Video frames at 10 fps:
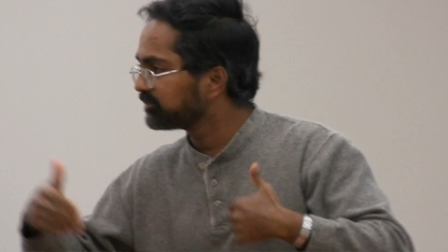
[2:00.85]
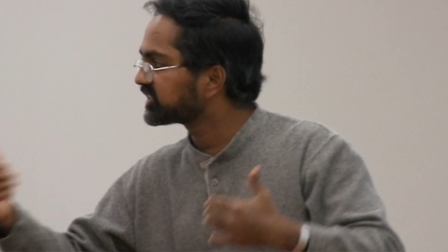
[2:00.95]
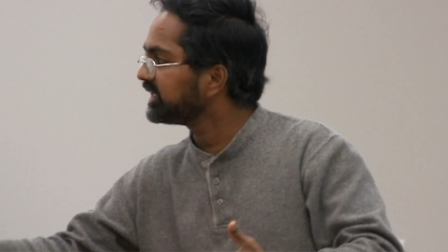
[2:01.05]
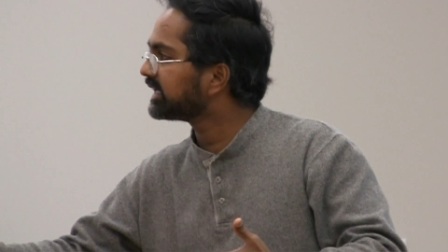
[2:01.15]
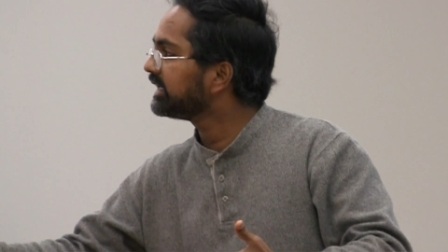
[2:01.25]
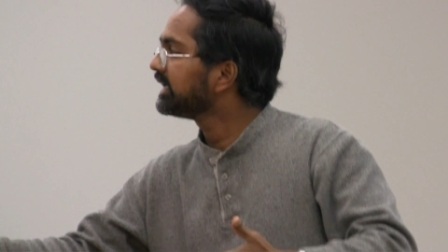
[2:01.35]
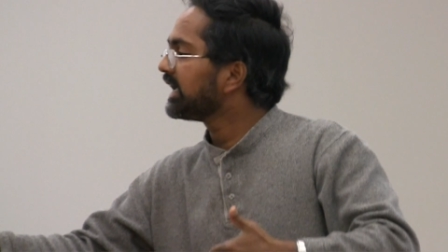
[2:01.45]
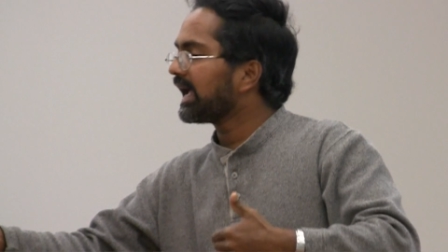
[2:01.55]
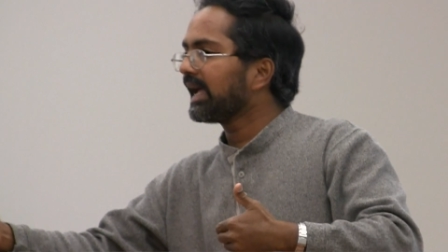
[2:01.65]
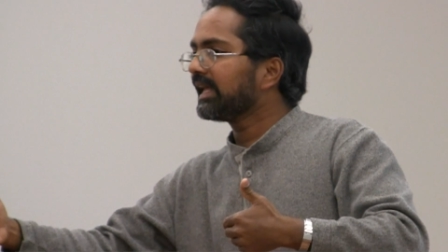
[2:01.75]
comes in
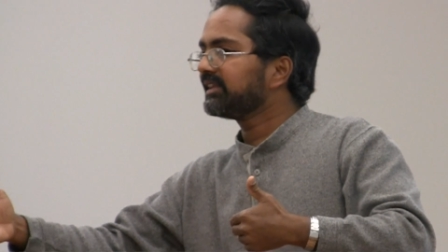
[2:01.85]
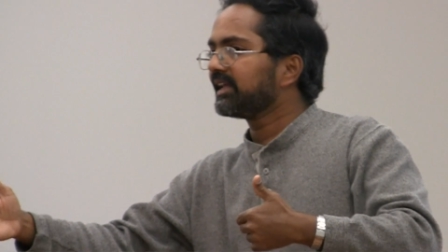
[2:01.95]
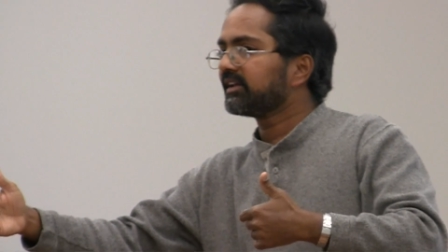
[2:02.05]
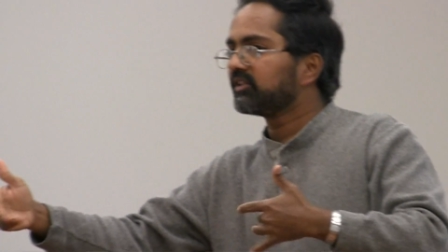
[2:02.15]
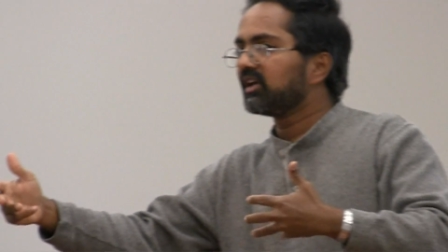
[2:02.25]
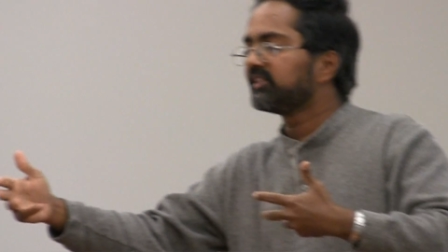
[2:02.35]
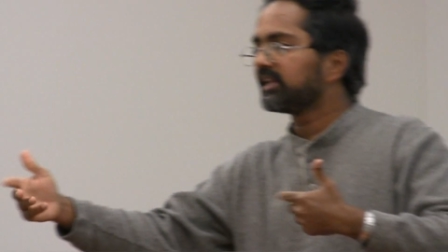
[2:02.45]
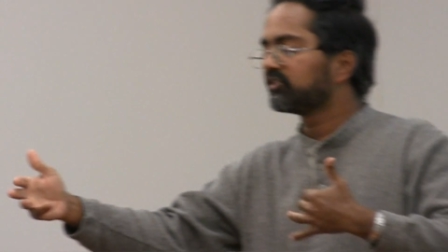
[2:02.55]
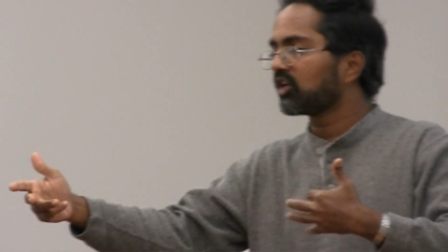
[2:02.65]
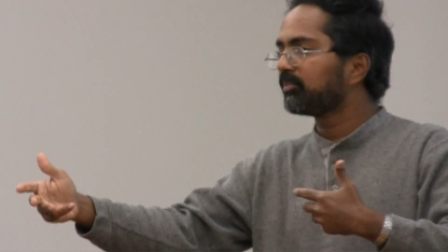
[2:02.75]
and
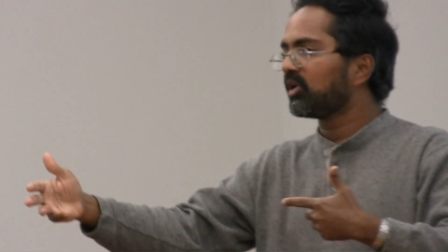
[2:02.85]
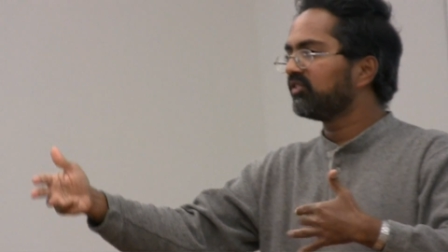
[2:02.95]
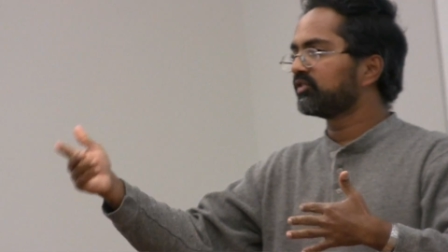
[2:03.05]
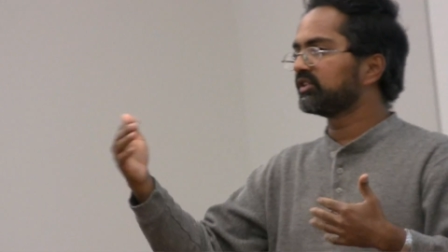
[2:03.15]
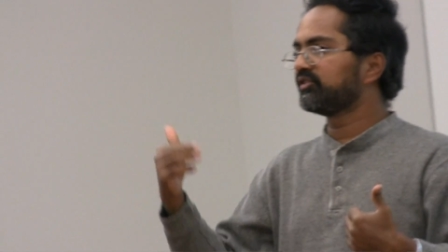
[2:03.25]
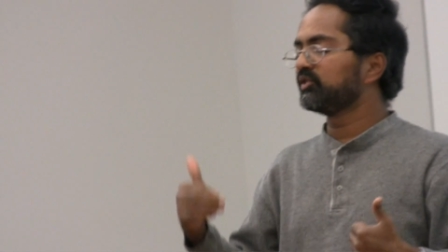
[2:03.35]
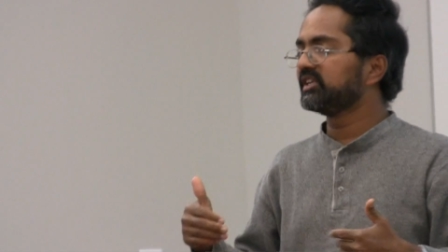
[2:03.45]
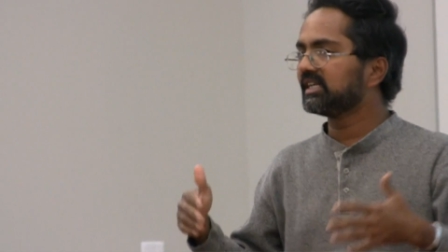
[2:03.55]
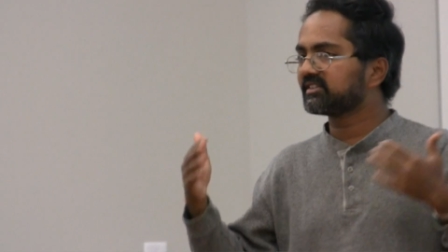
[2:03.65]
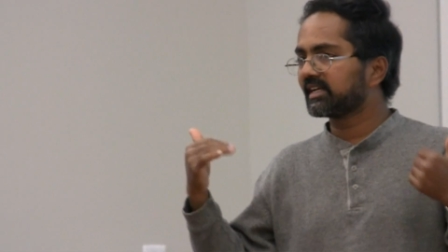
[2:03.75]
they drop off for a few
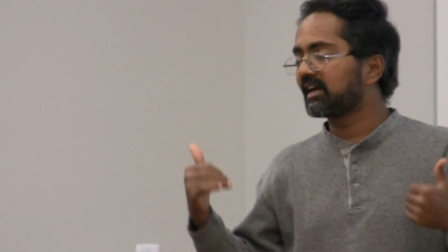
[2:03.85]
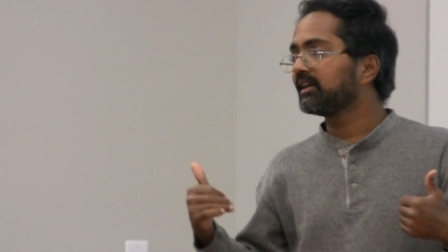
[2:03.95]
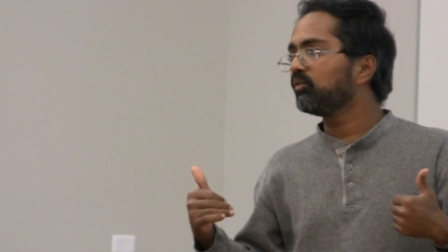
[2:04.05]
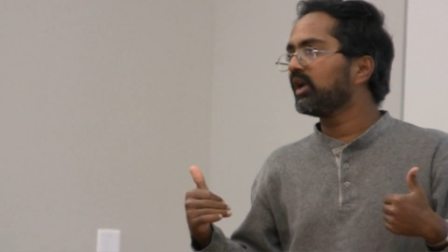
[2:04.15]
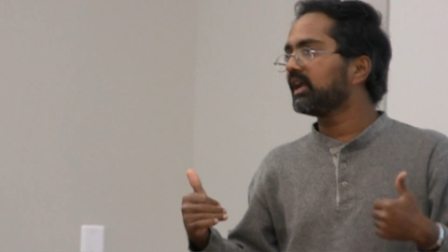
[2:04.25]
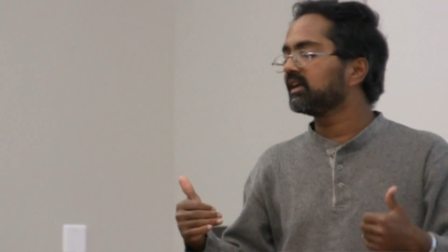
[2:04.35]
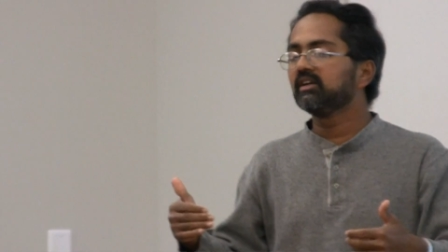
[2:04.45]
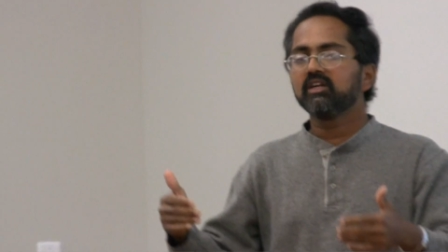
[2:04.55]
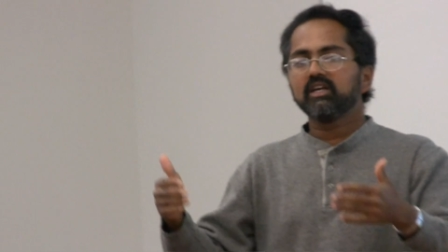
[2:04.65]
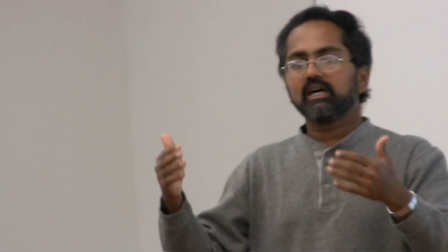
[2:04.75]
years, they're
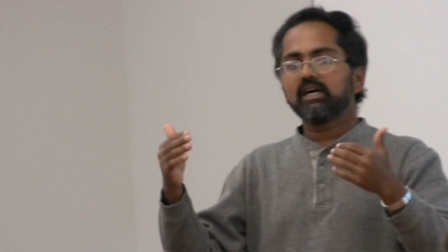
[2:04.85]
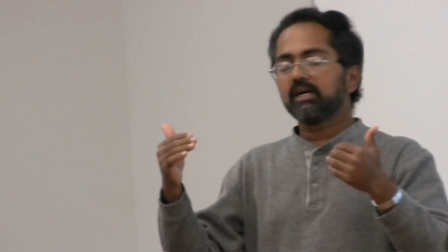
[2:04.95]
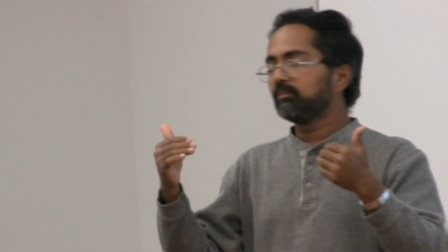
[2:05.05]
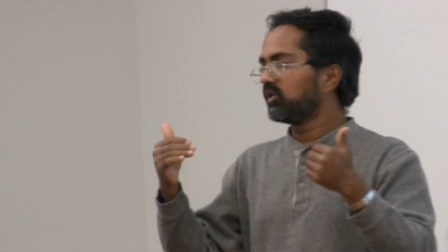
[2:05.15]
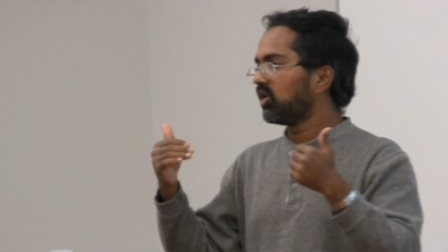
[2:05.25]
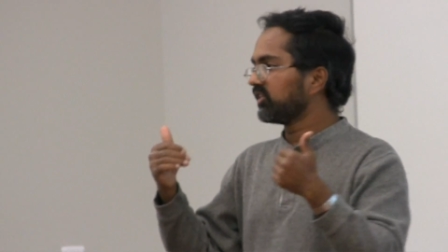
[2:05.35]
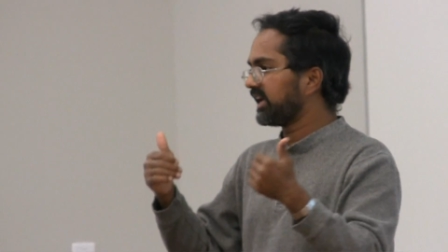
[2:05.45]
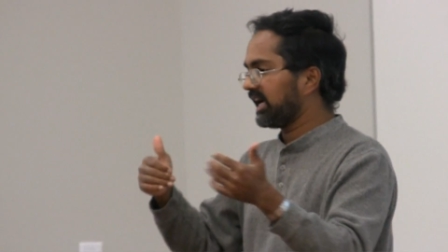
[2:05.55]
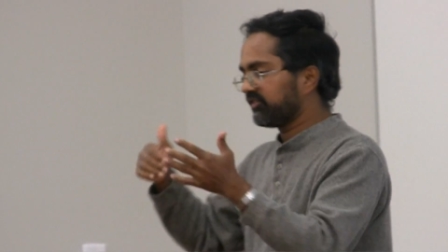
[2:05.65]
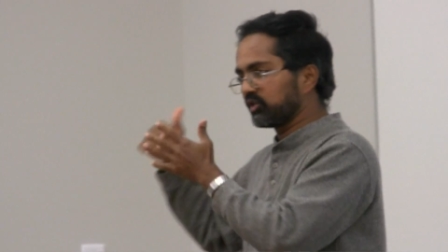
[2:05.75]
unwell, or
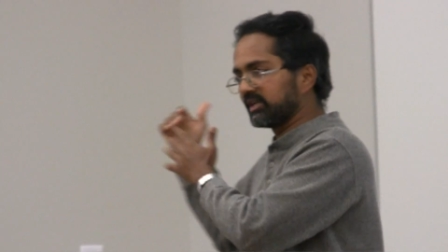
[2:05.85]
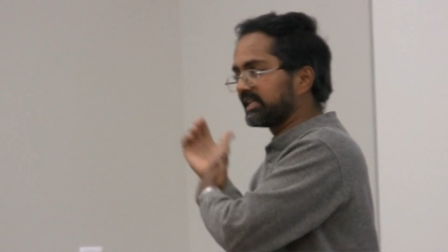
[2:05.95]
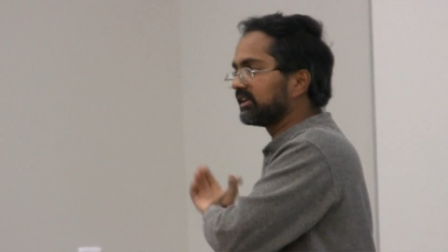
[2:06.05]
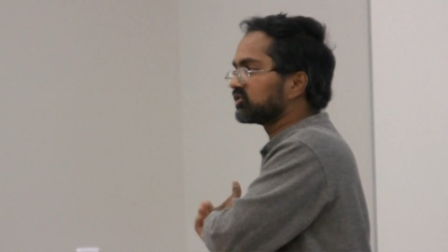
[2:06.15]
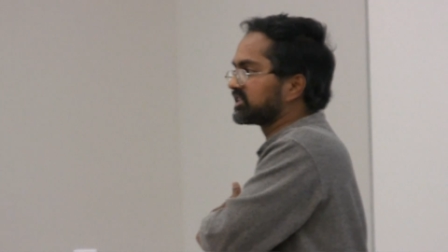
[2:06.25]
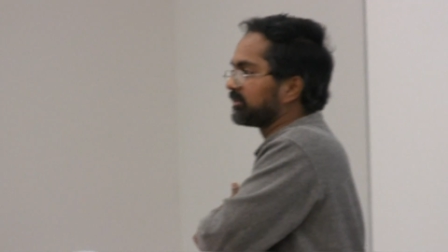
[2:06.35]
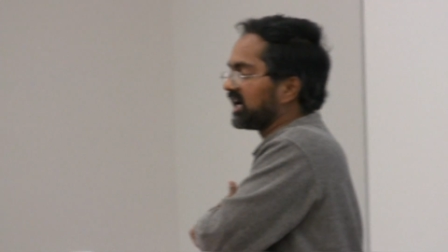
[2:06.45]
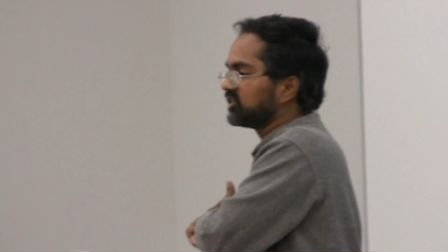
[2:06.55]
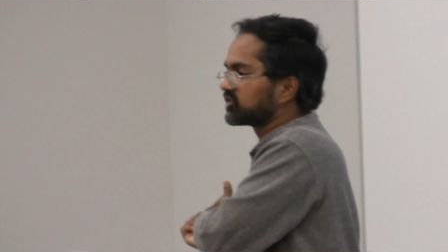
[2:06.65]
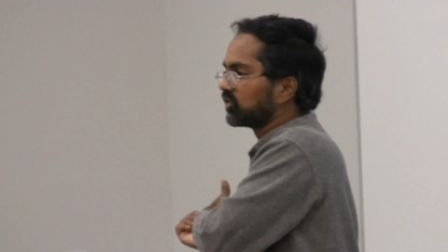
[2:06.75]
they have to attend to
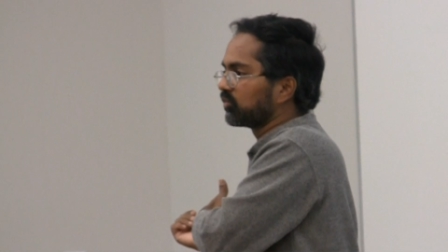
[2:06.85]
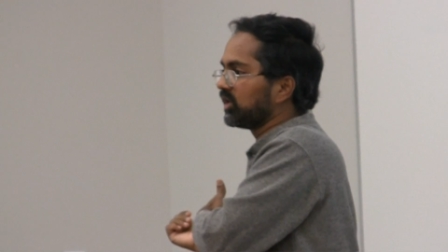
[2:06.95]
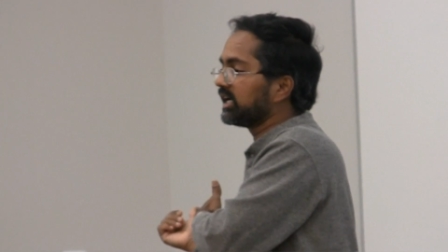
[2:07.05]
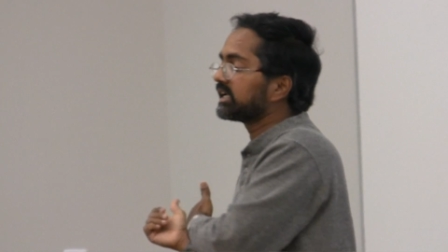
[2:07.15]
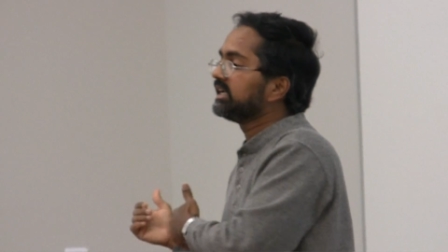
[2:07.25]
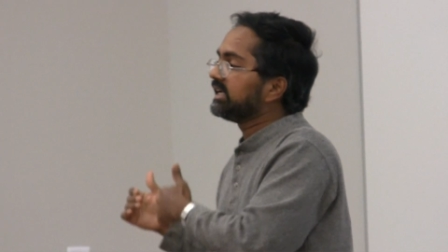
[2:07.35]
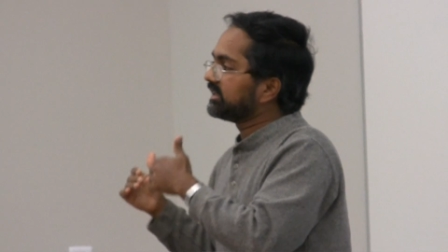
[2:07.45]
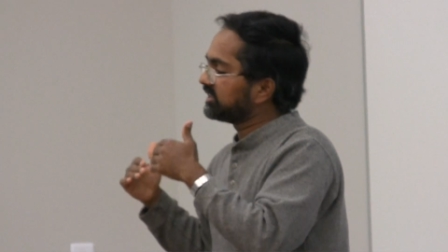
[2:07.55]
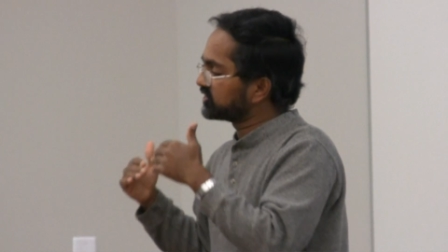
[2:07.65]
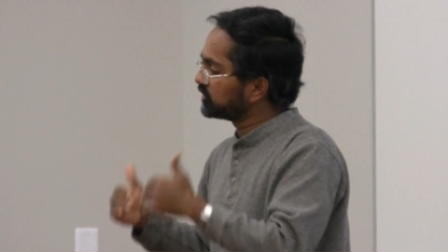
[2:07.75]
some household work,
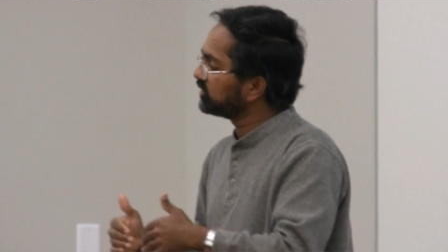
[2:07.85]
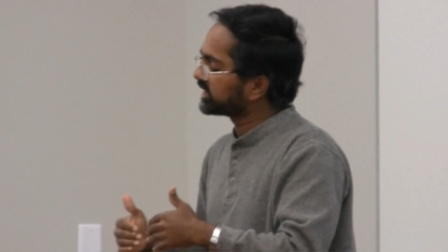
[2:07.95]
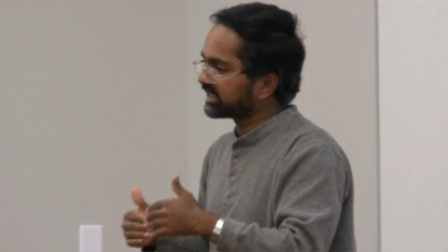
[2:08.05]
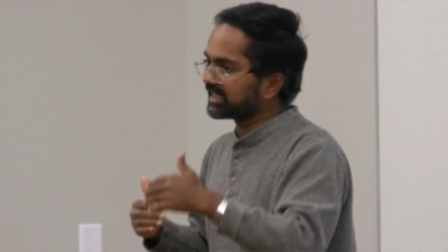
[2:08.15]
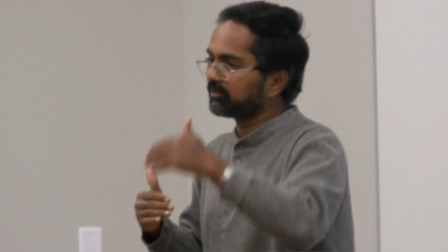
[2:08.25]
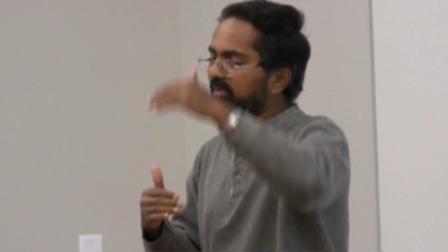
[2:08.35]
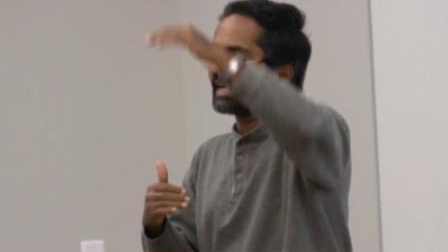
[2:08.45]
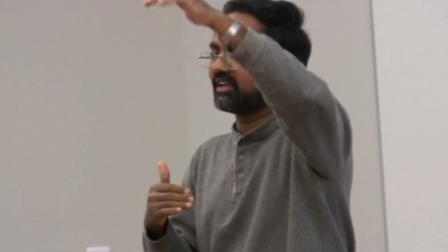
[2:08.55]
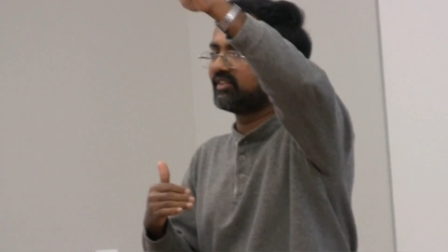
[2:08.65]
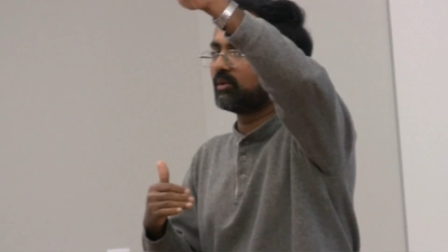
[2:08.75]
then the student can come
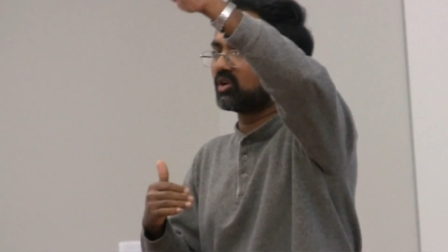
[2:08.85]
back. If they